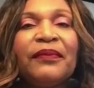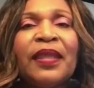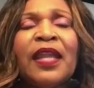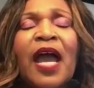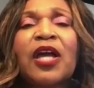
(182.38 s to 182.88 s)

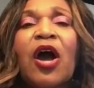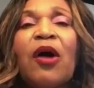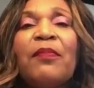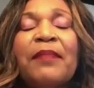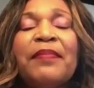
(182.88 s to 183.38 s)
and I
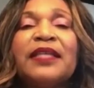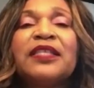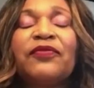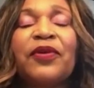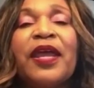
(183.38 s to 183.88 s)
called my
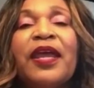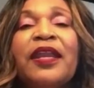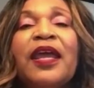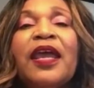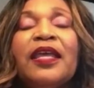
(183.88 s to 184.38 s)
best
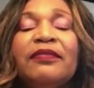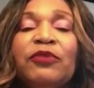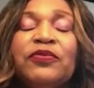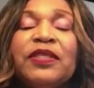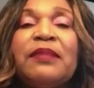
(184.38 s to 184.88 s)
friend,
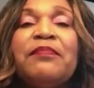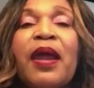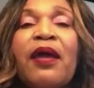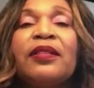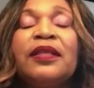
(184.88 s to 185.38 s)
which was in
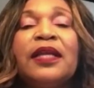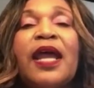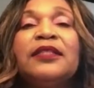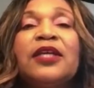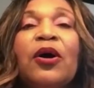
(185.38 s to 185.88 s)
Maryland, and
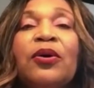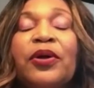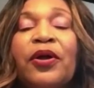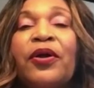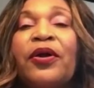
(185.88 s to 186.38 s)
I
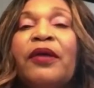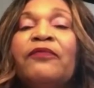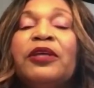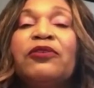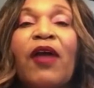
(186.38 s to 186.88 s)
told her,
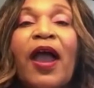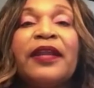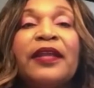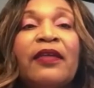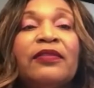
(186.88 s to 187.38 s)
and we
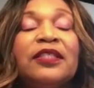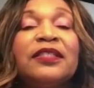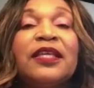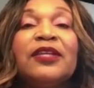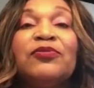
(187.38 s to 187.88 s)
cried together. She
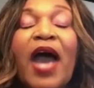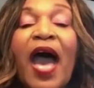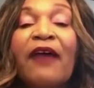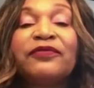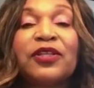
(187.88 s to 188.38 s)
said, you
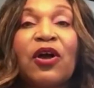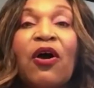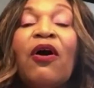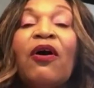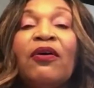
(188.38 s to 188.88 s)
have to
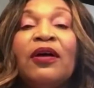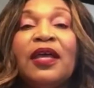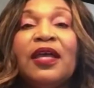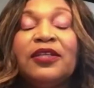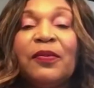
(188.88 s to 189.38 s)
call
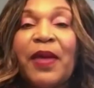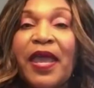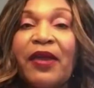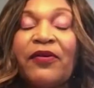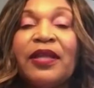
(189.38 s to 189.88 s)
your
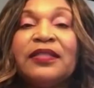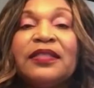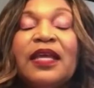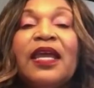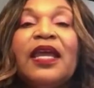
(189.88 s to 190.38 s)

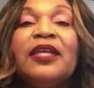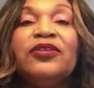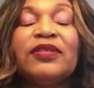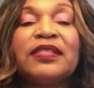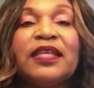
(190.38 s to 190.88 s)
parents and
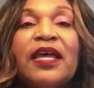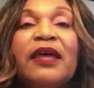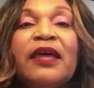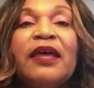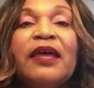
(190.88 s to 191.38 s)
your
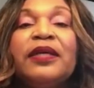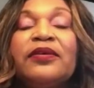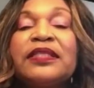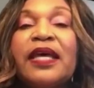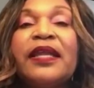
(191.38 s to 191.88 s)
son. My
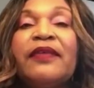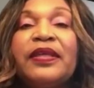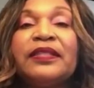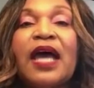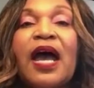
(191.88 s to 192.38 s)
middle son at
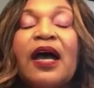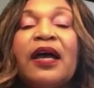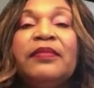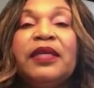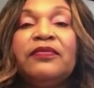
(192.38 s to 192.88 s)
the
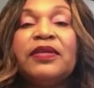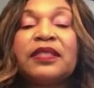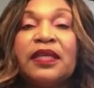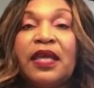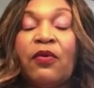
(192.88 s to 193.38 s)
time, he
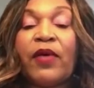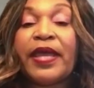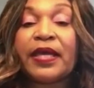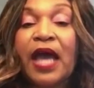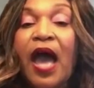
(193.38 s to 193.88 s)
was
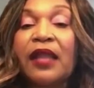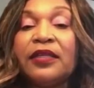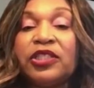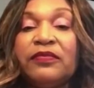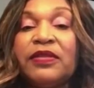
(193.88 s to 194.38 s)
away in
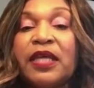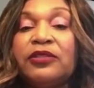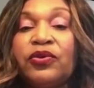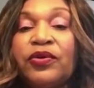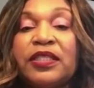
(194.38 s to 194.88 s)
college. He was
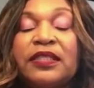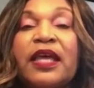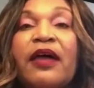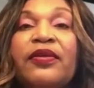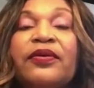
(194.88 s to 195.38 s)
at Georgia
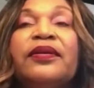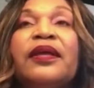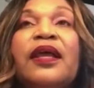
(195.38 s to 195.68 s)
Southern.